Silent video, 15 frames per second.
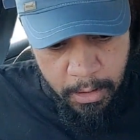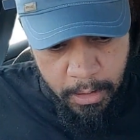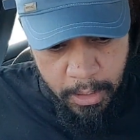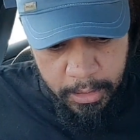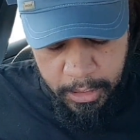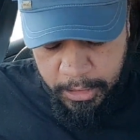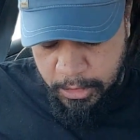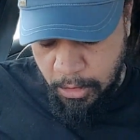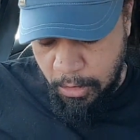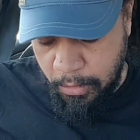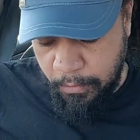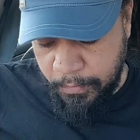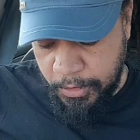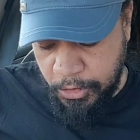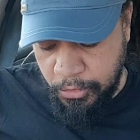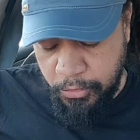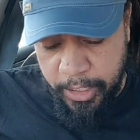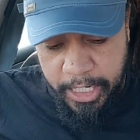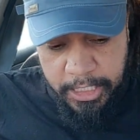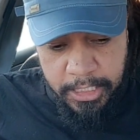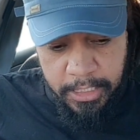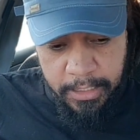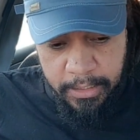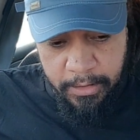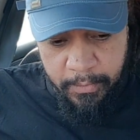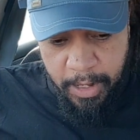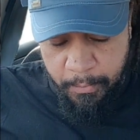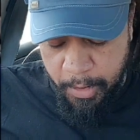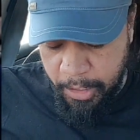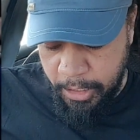I think it's long overdue actually.
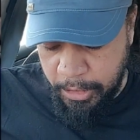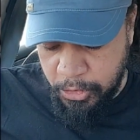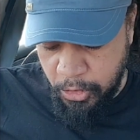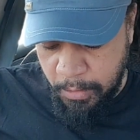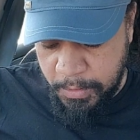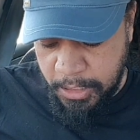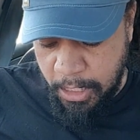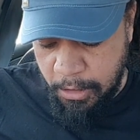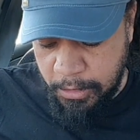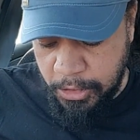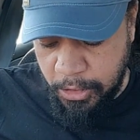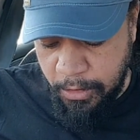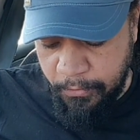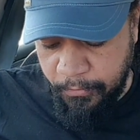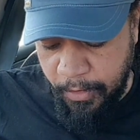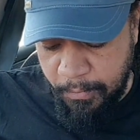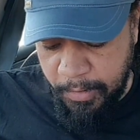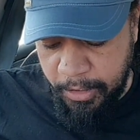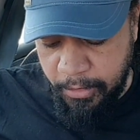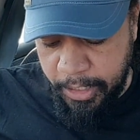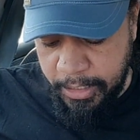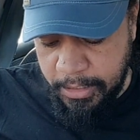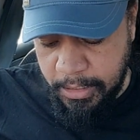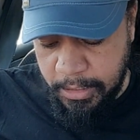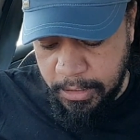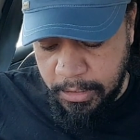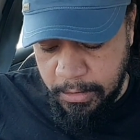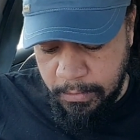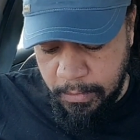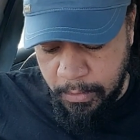Remember you dropped out of how many
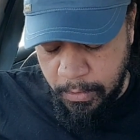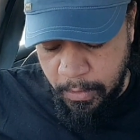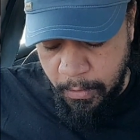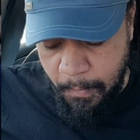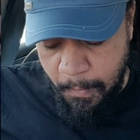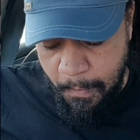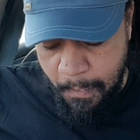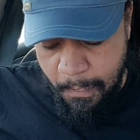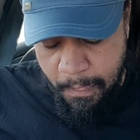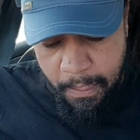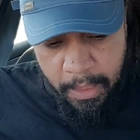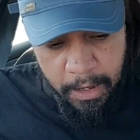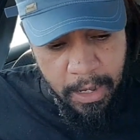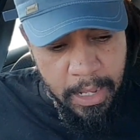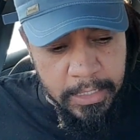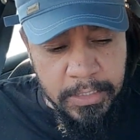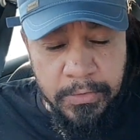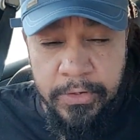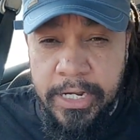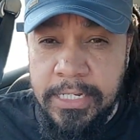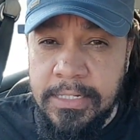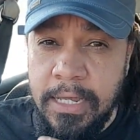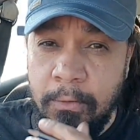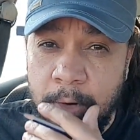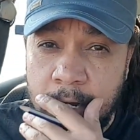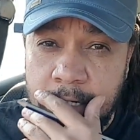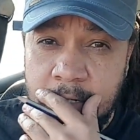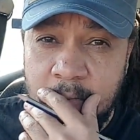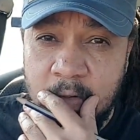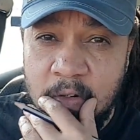races? the last race I
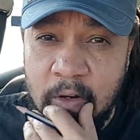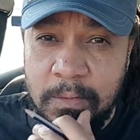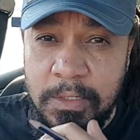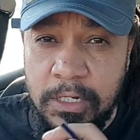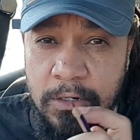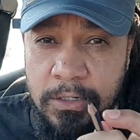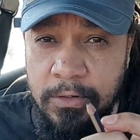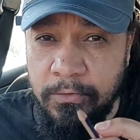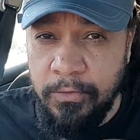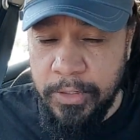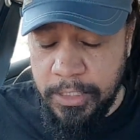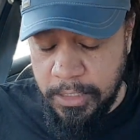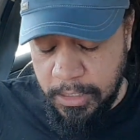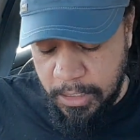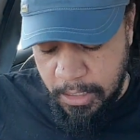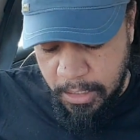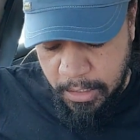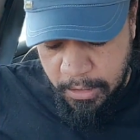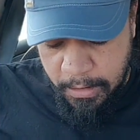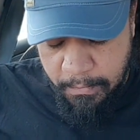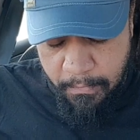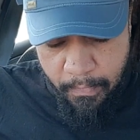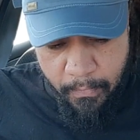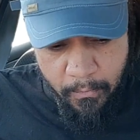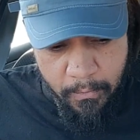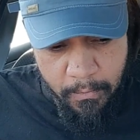watched him dropped out of was um,